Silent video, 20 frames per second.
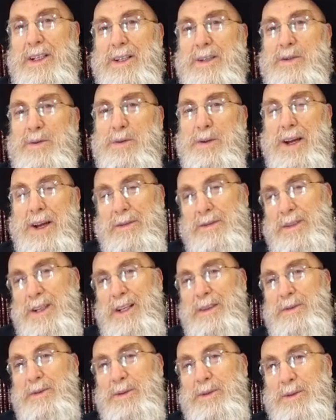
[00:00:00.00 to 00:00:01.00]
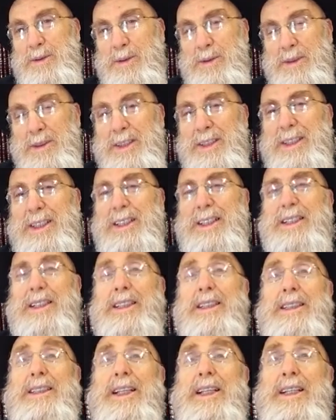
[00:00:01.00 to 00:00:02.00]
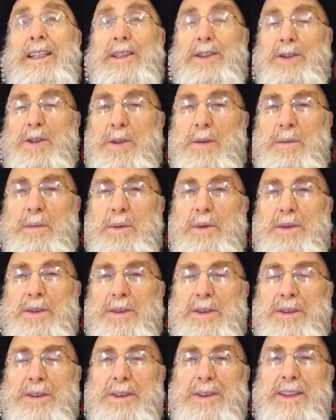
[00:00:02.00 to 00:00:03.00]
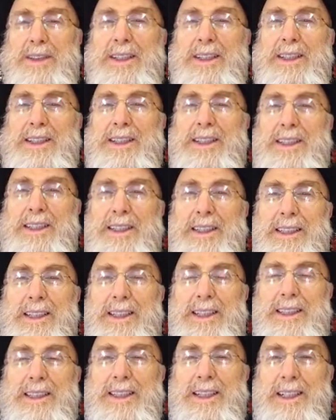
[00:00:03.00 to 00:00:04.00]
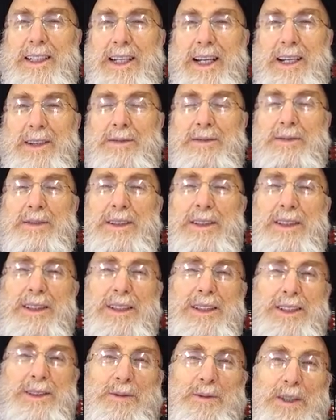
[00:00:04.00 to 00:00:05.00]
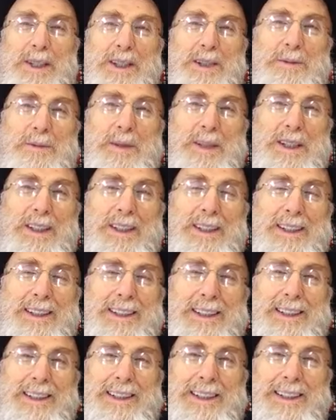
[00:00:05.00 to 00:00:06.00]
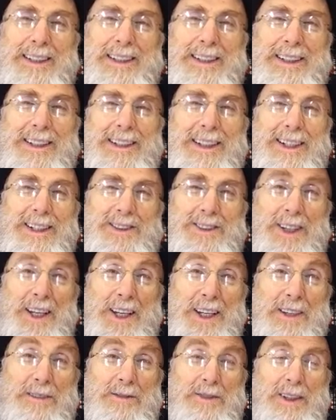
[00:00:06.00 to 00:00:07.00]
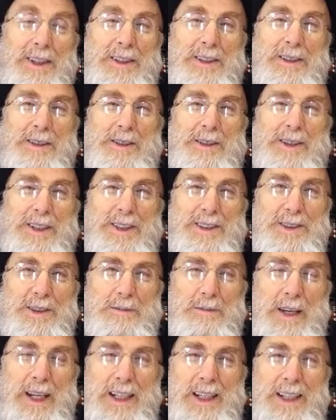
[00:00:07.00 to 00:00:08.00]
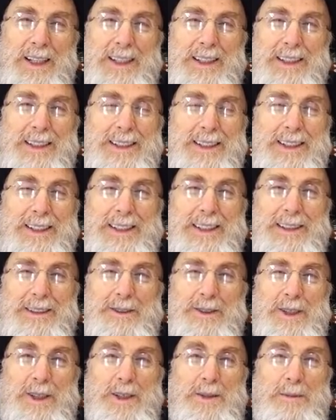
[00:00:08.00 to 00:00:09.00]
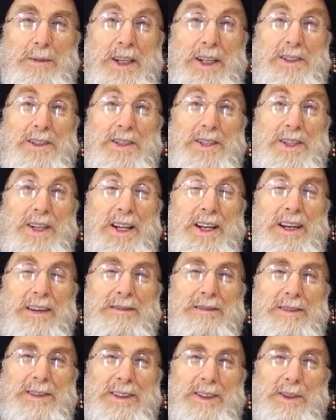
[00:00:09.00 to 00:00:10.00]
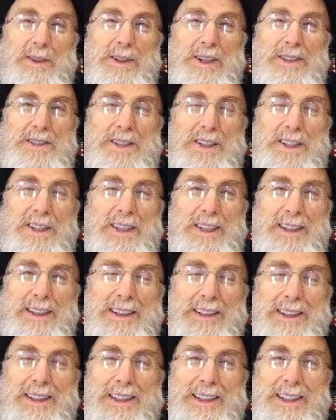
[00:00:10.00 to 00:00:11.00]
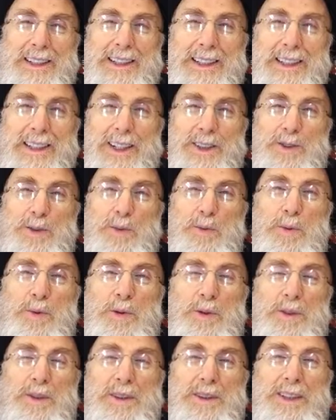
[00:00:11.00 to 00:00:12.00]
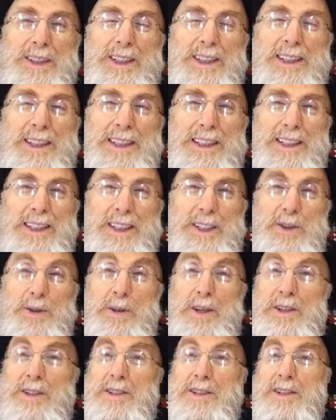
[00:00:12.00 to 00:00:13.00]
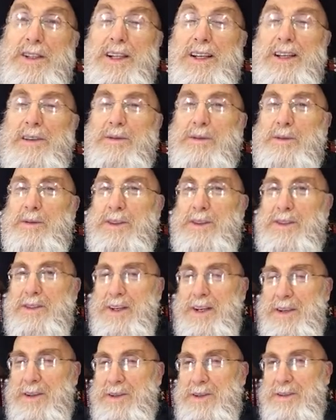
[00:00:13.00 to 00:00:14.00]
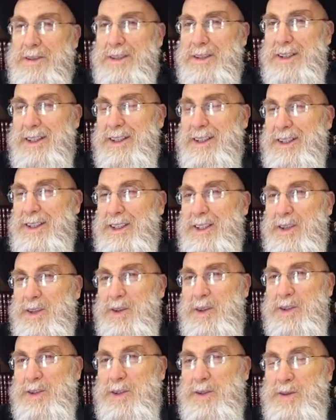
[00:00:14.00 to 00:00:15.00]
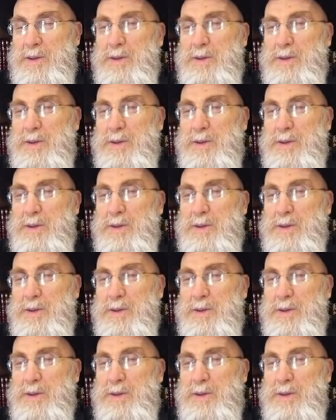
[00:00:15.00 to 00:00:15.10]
should have self-control. And that is so important, that in life we can be as a eved or as a melech. We can be as a slave or as a king, as a ruler, either as a slave to desires or as